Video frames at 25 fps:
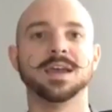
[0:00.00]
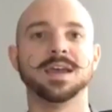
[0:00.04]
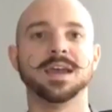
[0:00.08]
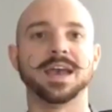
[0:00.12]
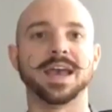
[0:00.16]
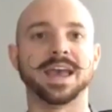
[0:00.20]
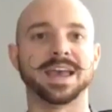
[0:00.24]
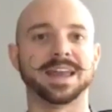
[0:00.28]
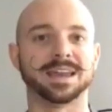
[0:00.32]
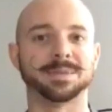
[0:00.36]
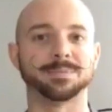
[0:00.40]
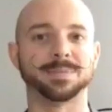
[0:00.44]

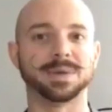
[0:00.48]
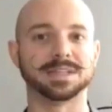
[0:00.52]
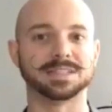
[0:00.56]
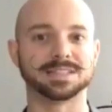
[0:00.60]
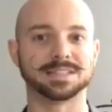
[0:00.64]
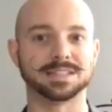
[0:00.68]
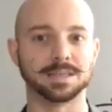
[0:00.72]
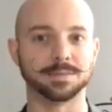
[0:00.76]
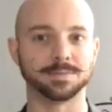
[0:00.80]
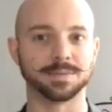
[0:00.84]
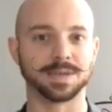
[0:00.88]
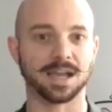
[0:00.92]
And it might
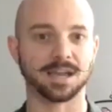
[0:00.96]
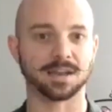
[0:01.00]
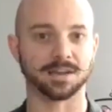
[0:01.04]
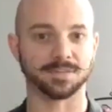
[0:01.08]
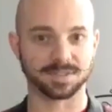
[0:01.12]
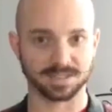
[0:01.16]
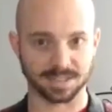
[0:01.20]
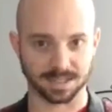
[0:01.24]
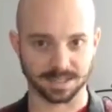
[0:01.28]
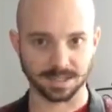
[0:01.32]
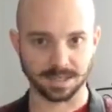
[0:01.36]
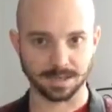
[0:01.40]
seem kind of
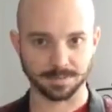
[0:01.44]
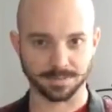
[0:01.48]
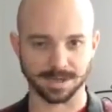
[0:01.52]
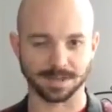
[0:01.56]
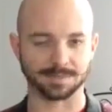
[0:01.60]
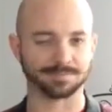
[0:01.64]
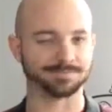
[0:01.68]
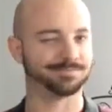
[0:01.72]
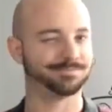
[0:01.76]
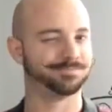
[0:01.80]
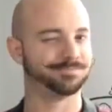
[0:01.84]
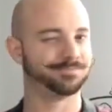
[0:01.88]
silly,
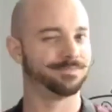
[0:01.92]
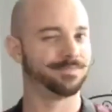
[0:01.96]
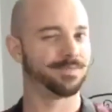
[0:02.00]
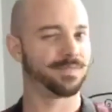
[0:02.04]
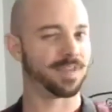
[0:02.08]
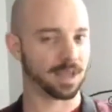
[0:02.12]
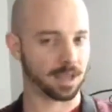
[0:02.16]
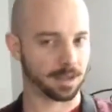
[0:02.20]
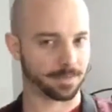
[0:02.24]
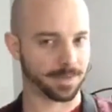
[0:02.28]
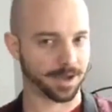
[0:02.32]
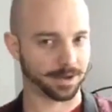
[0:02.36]
but
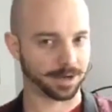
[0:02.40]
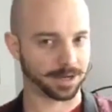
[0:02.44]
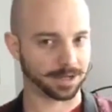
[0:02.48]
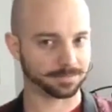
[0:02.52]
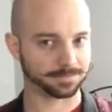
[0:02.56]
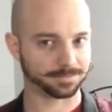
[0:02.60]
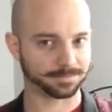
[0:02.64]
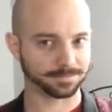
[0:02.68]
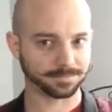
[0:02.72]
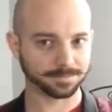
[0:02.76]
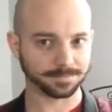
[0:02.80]
think about it.